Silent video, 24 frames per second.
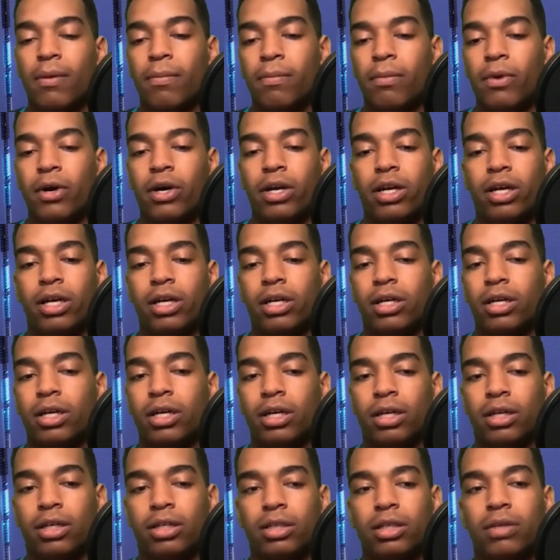
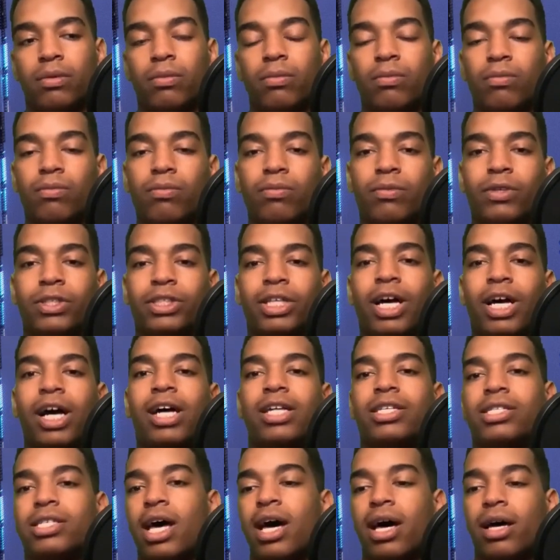But
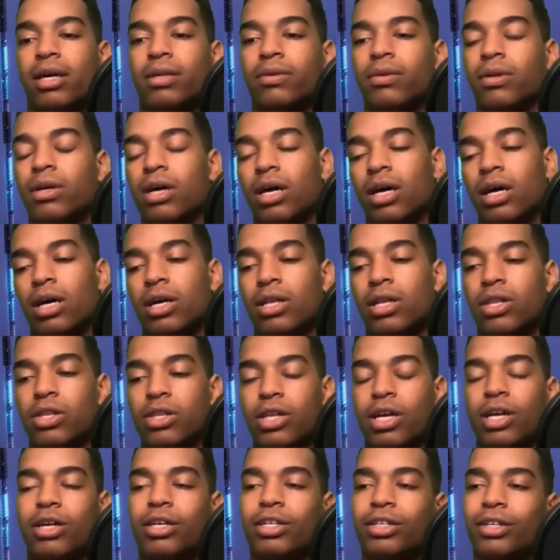besides that,
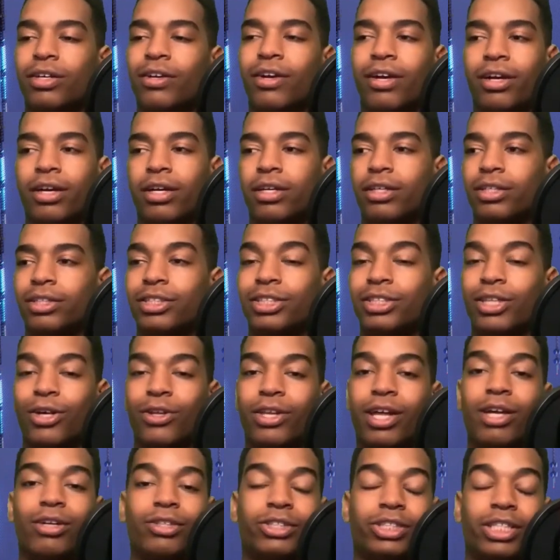they are
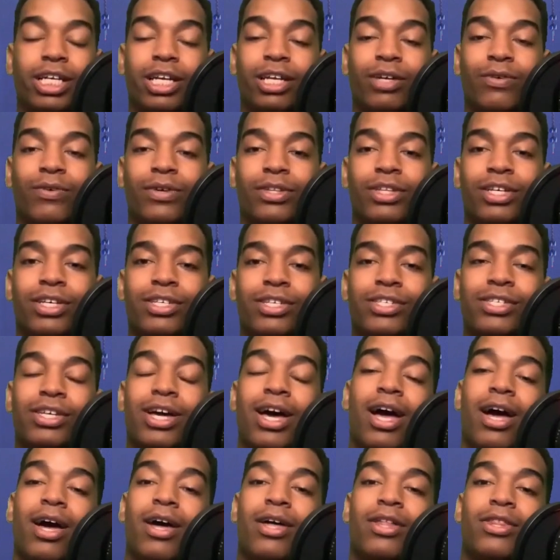standing with us,
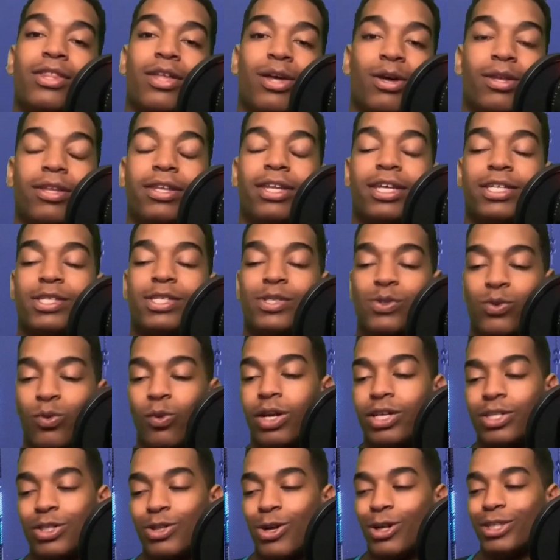and this is
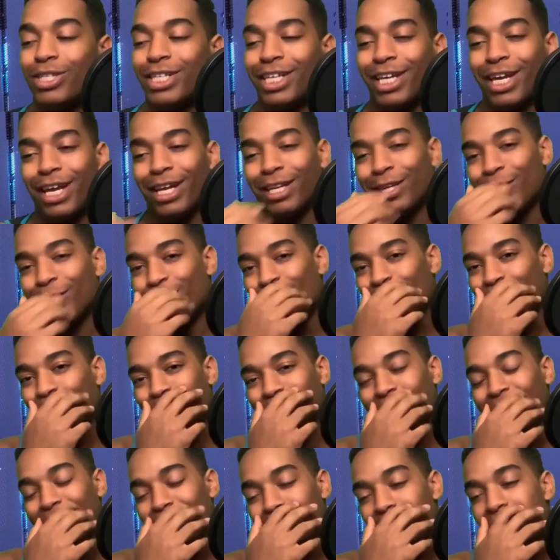where it starts to get a little
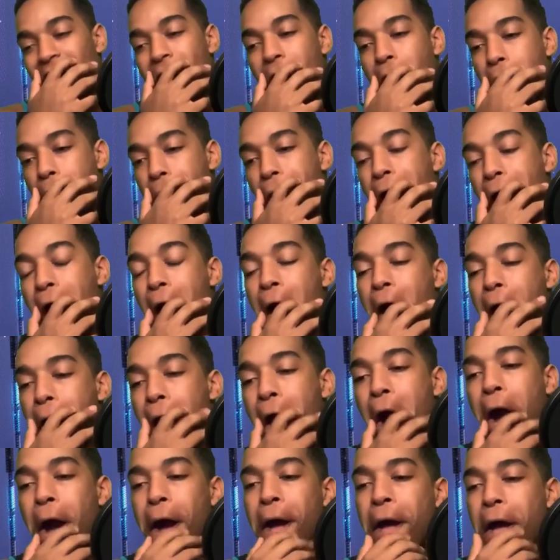funny.
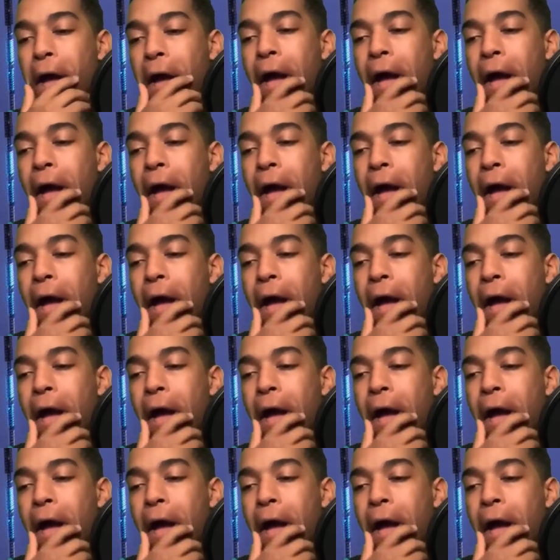What